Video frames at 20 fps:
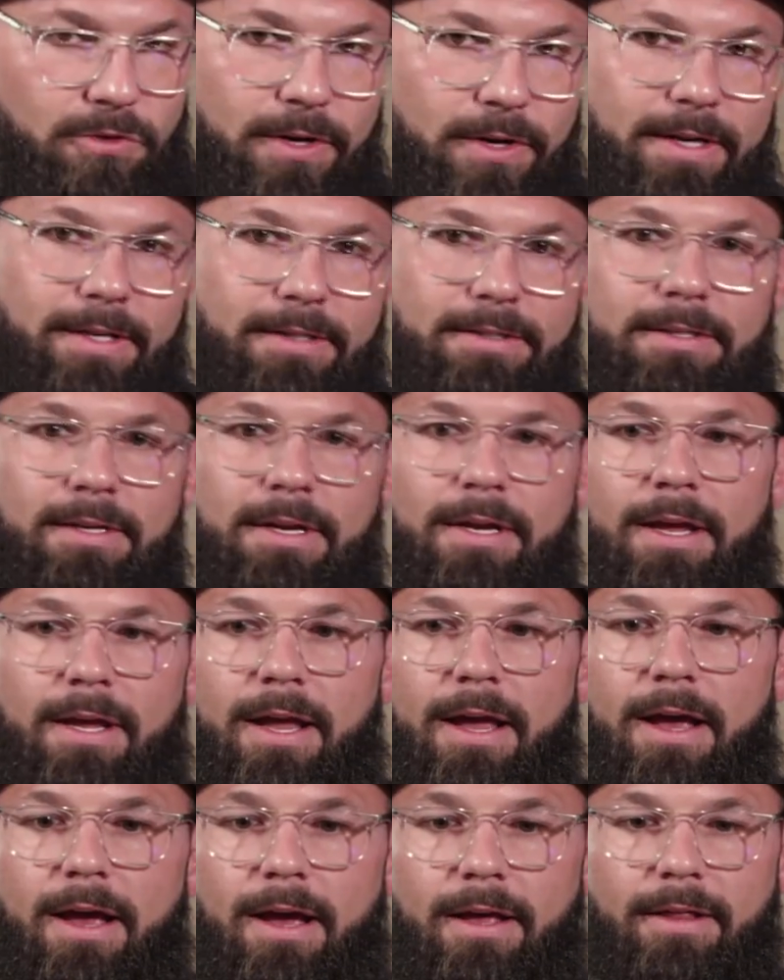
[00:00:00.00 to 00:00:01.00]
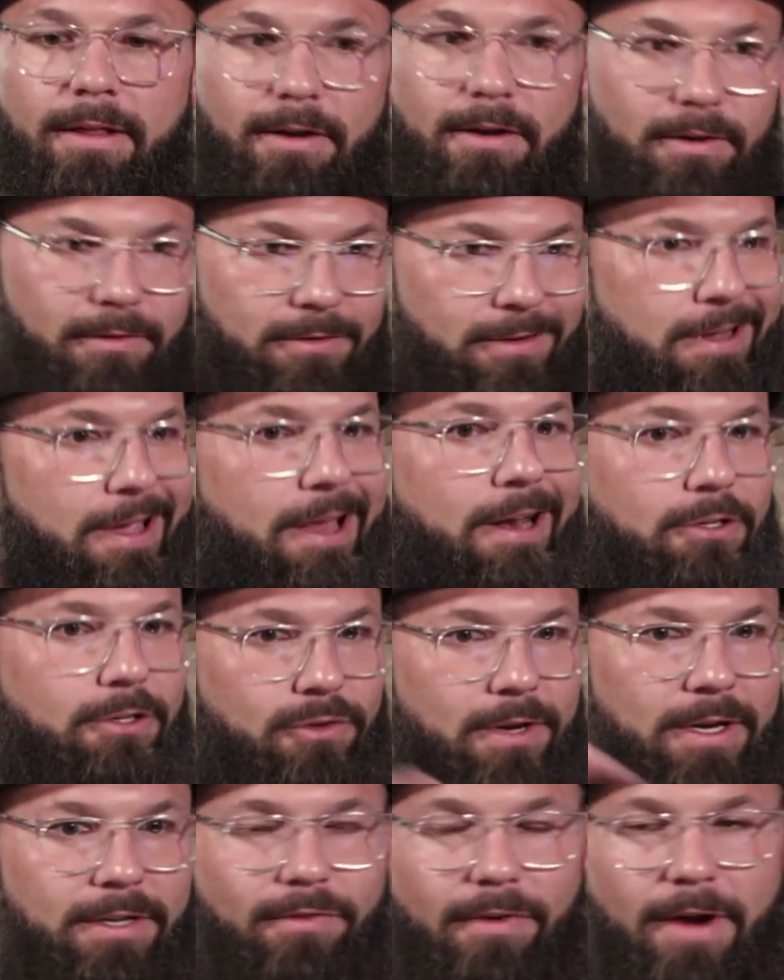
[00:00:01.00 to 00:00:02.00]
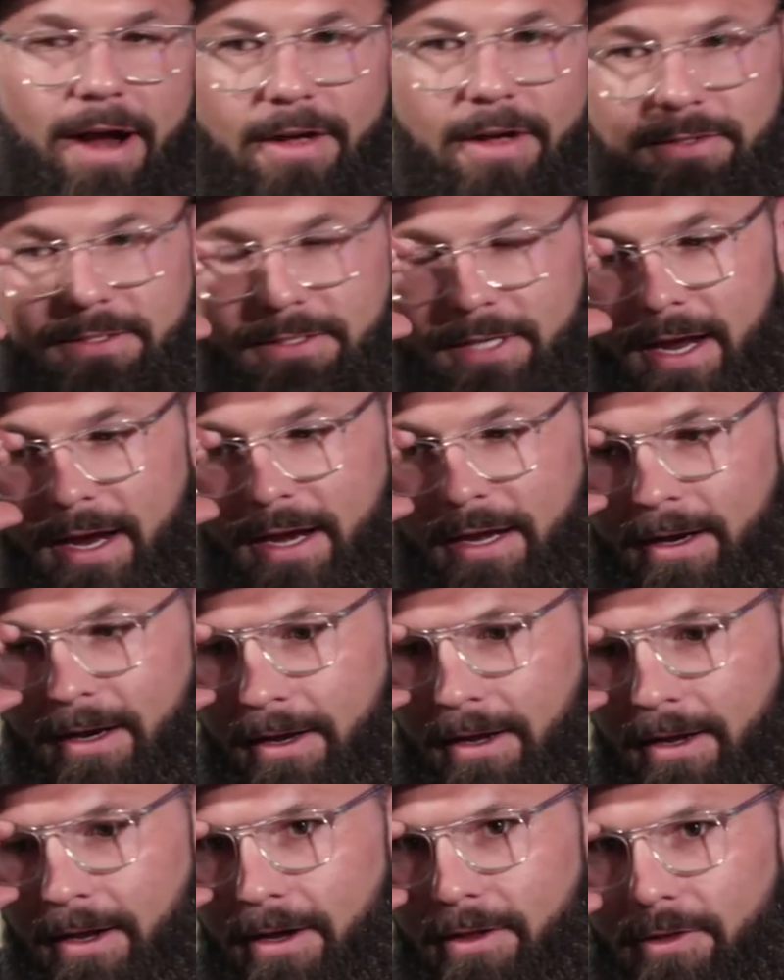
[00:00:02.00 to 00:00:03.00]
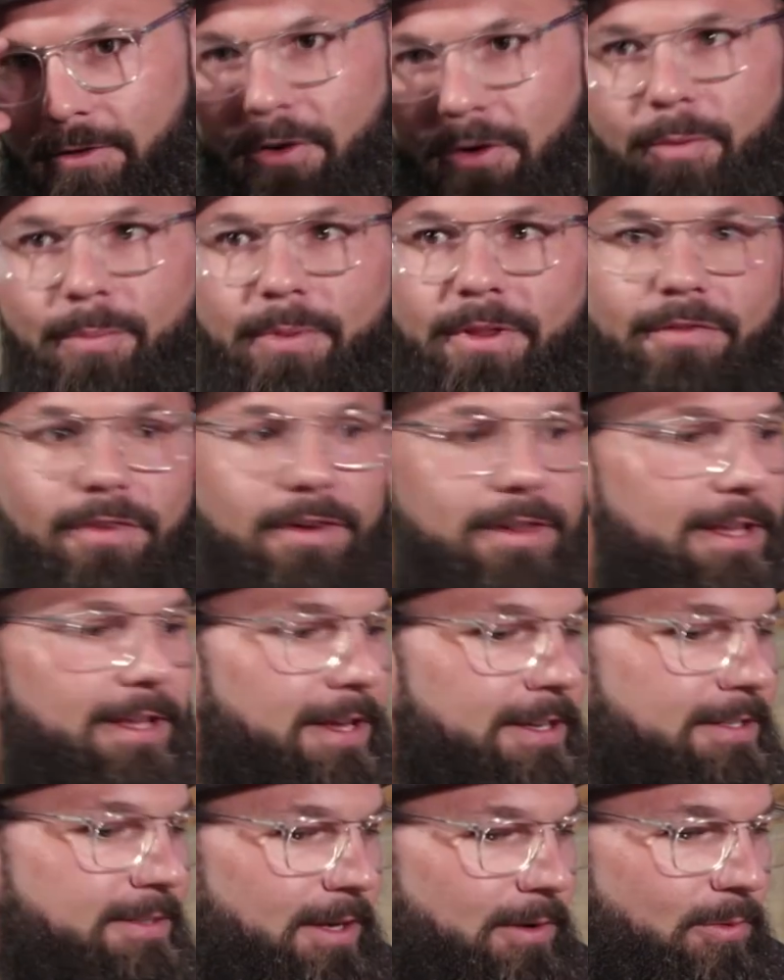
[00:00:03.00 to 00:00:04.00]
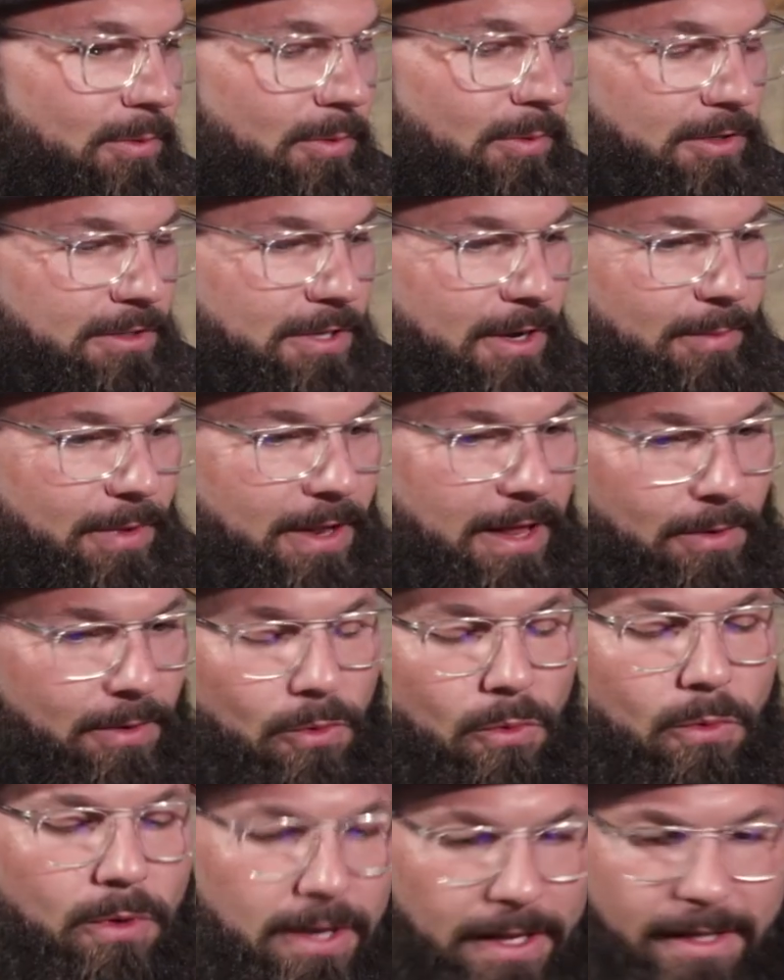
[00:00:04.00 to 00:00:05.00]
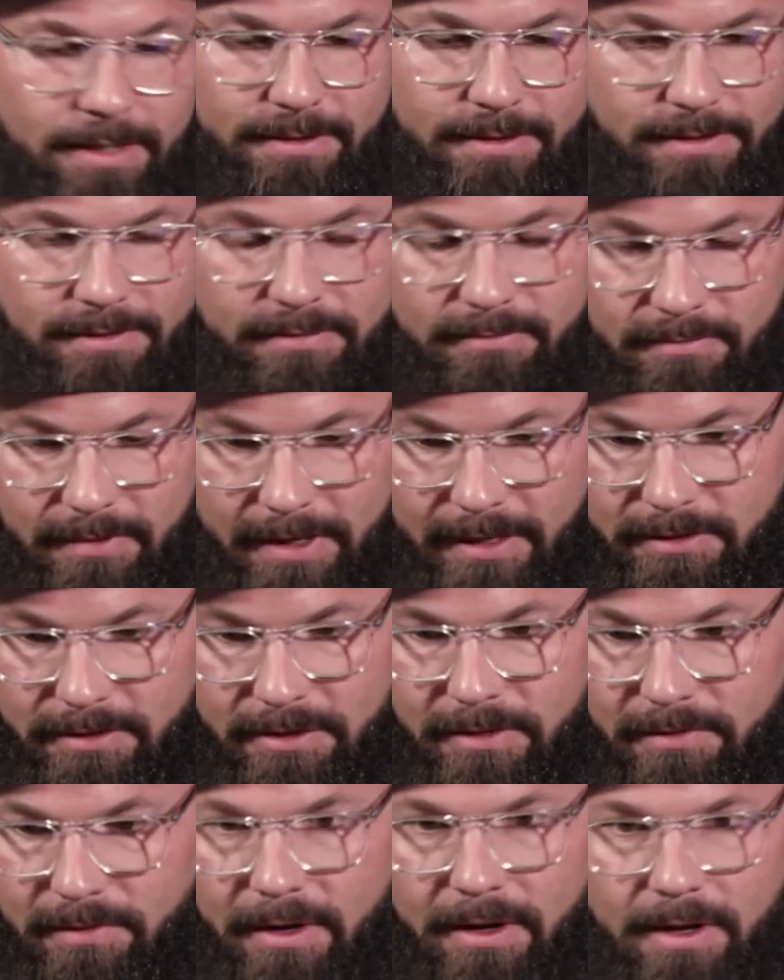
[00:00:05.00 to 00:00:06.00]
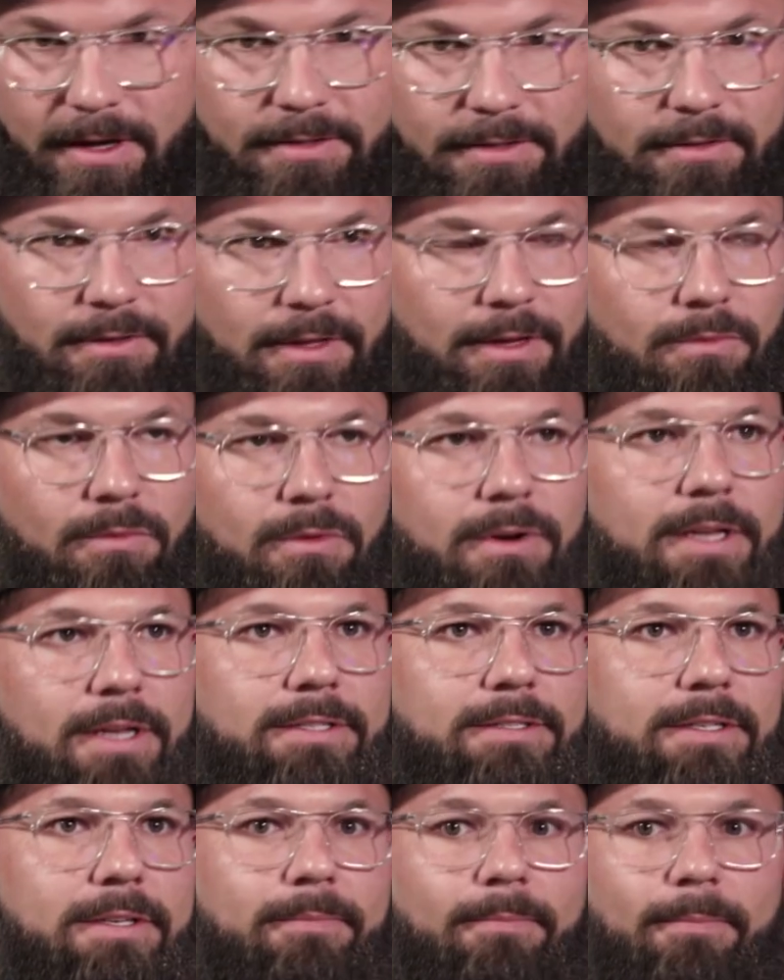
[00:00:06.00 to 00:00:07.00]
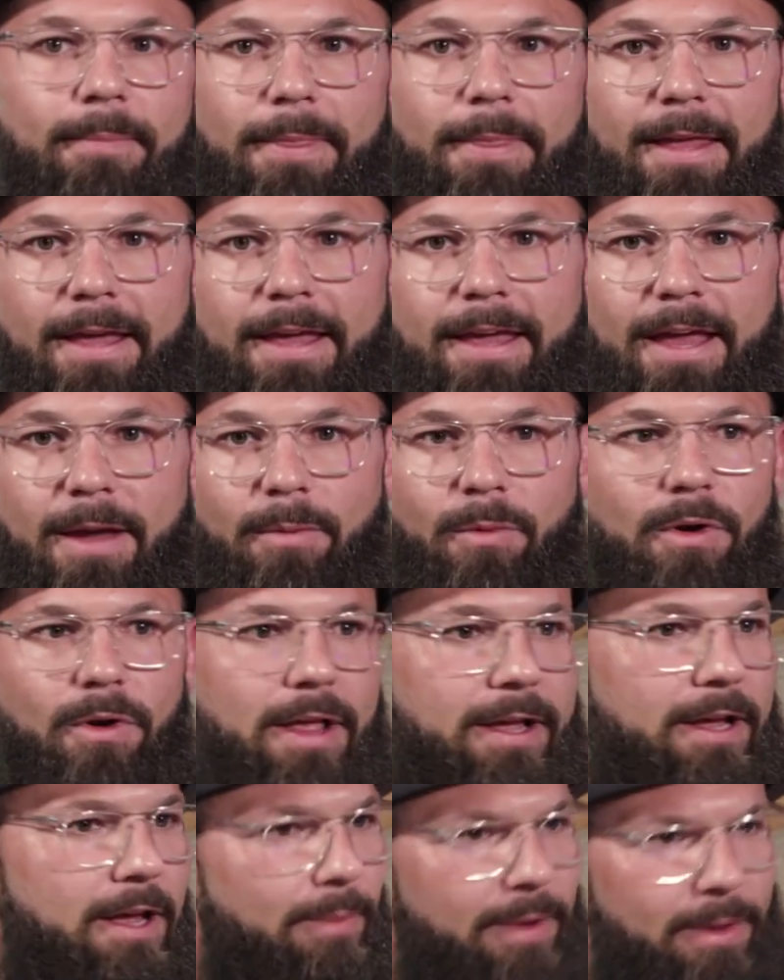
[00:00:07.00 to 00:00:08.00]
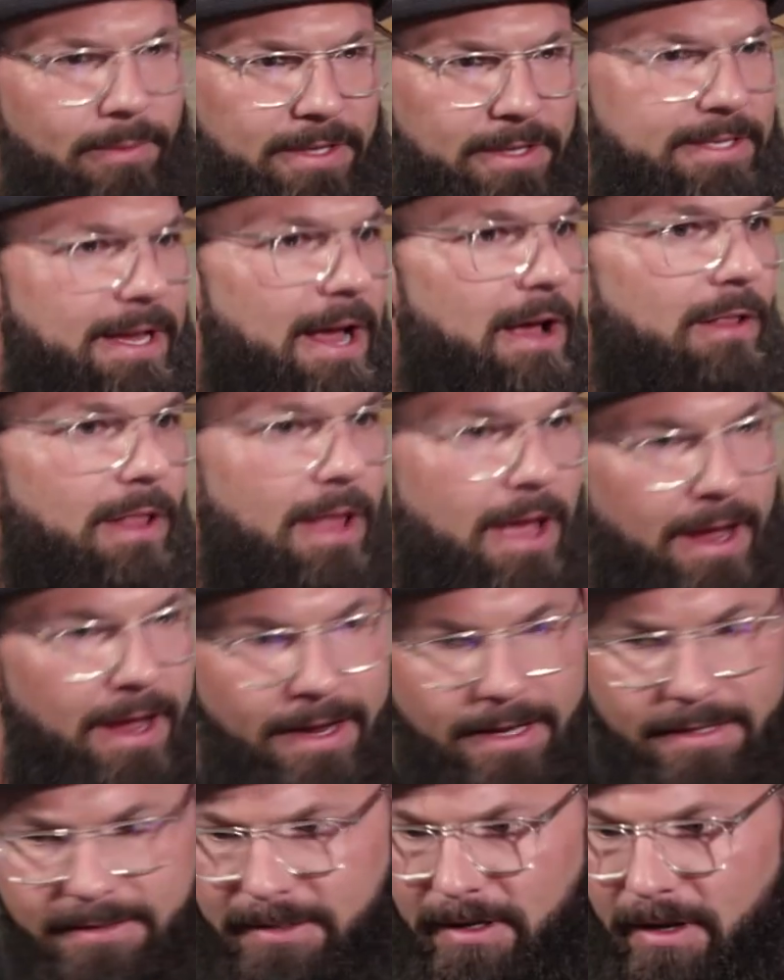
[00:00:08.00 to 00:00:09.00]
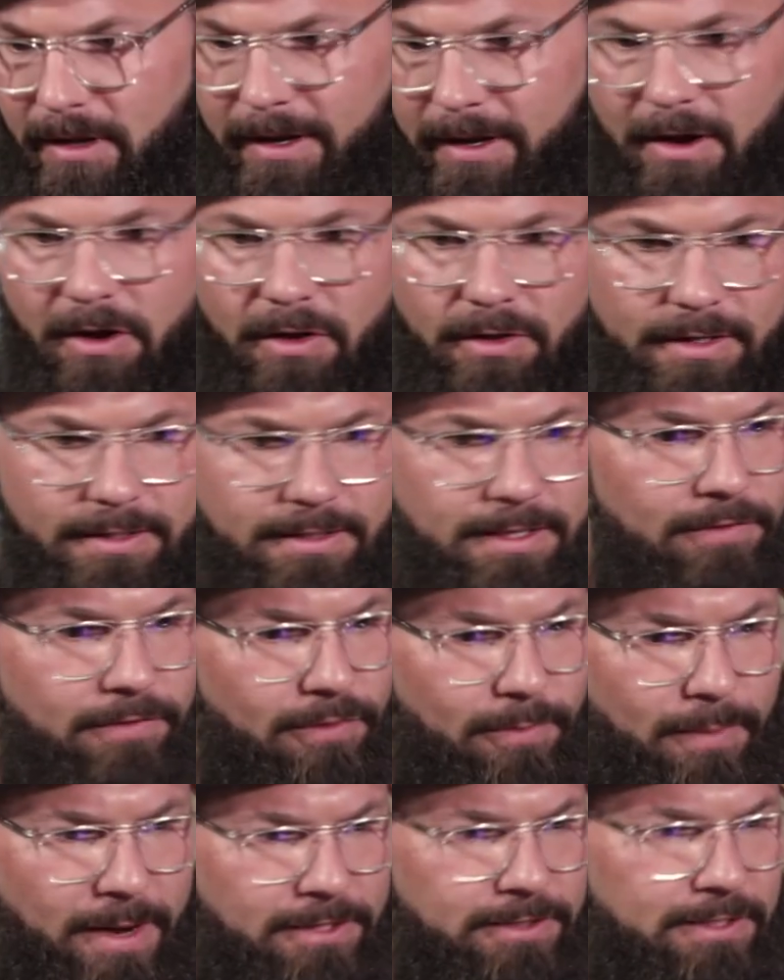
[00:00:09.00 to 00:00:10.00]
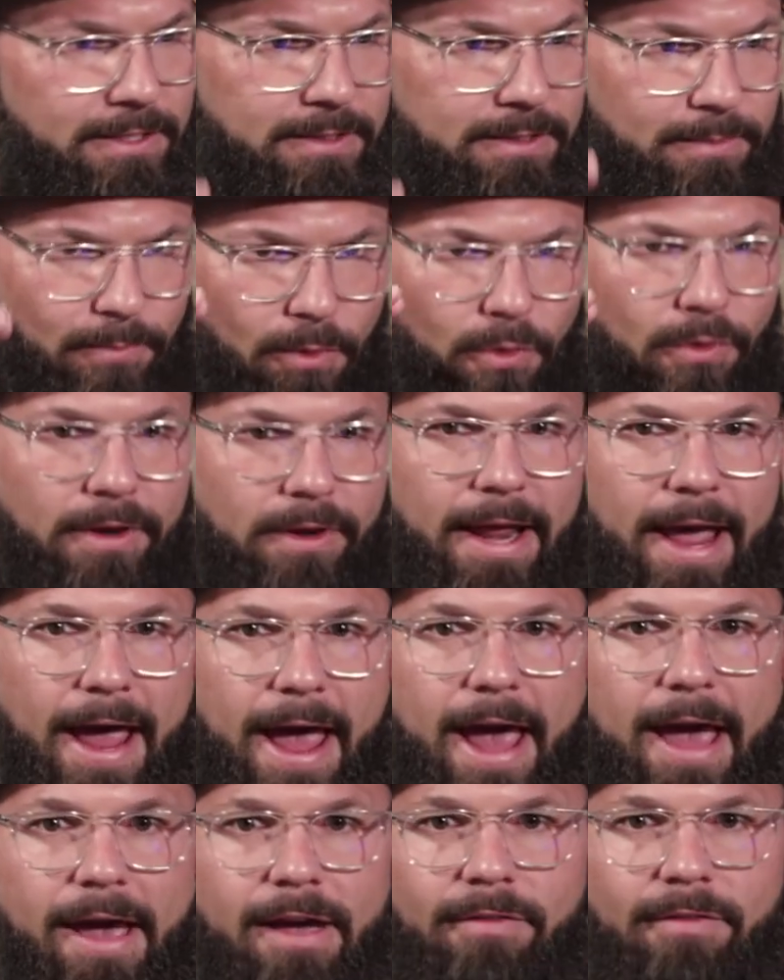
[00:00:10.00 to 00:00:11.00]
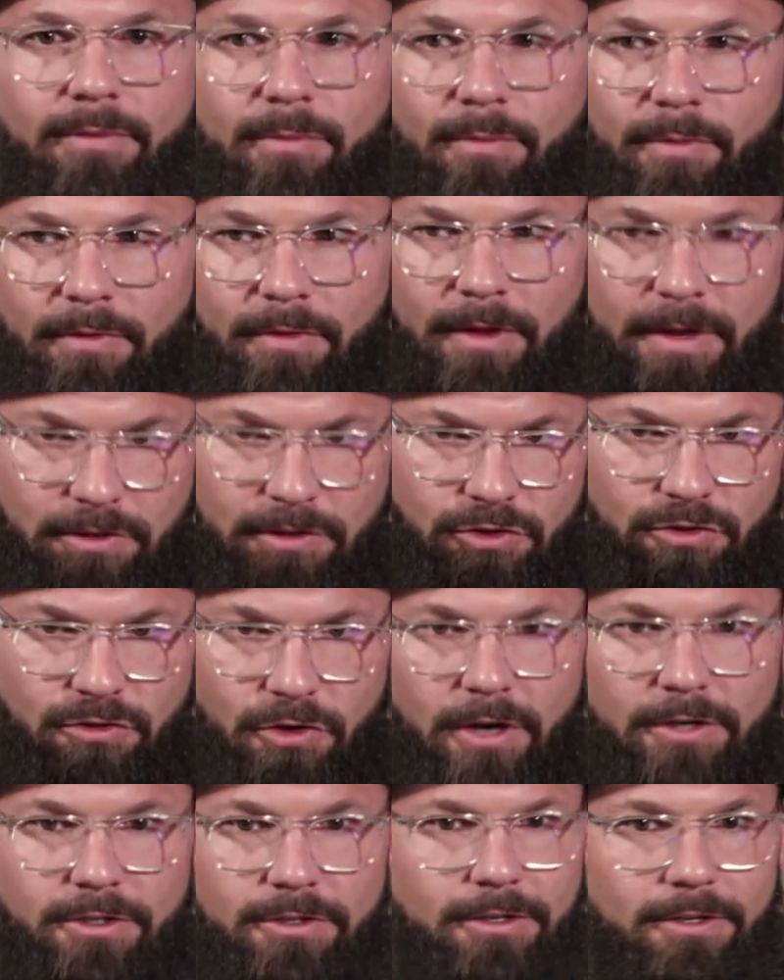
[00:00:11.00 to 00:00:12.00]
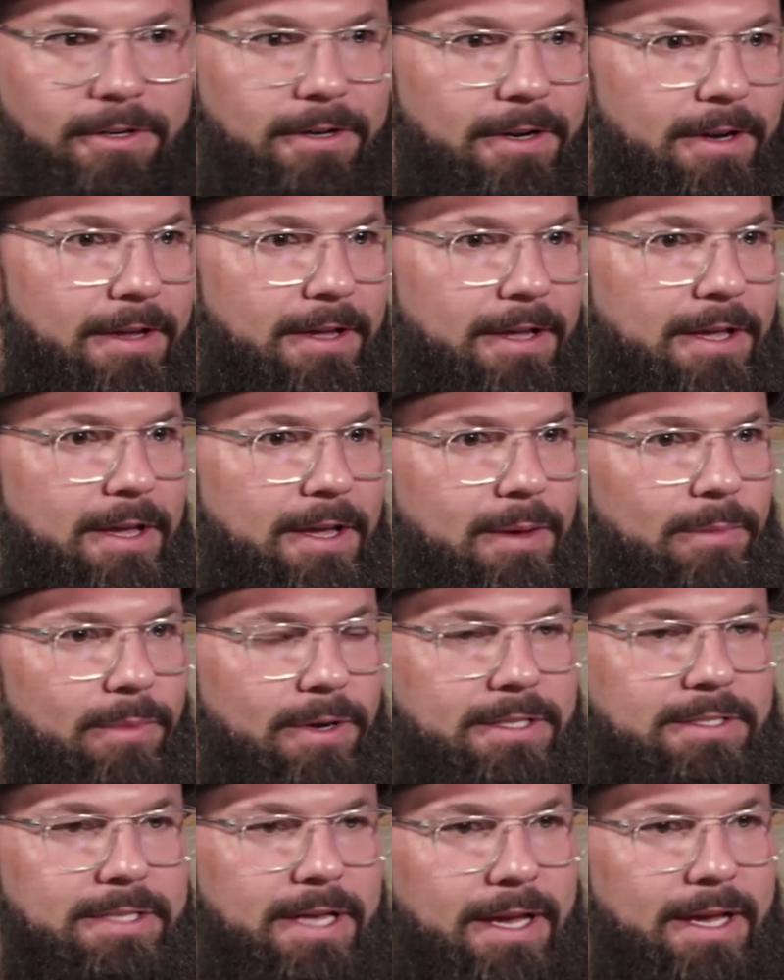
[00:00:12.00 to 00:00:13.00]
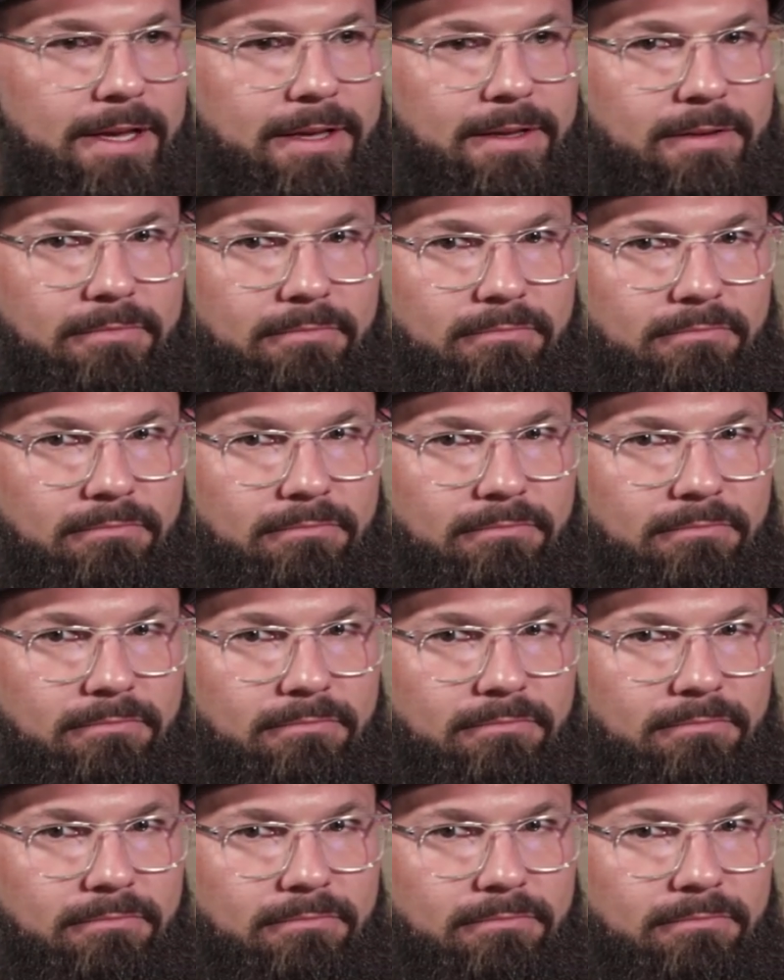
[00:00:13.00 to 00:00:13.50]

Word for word: trans uh, that'll kind of transfer outside of the group. But the funny thing is, like when we were talking about like, well, what is like GVL hustle? Like, what is it? And we were like coming out with these outlines and all, like all this information that's important to have and, and structure, but it's like